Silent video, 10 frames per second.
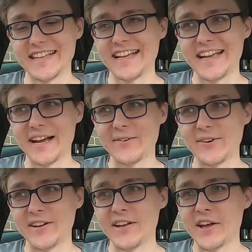
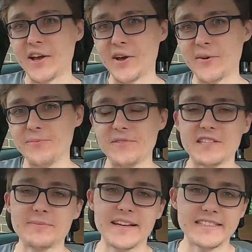layout, the
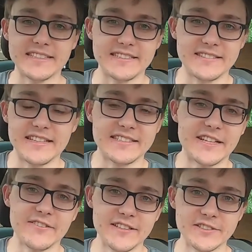space isn't
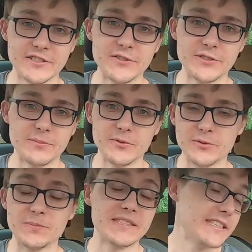necessarily as usable,
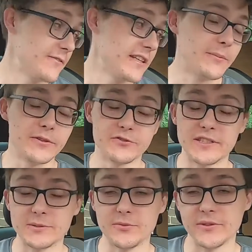specifically when you're
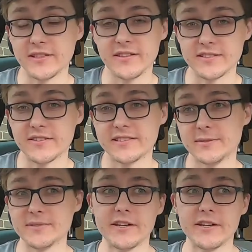transporting large items.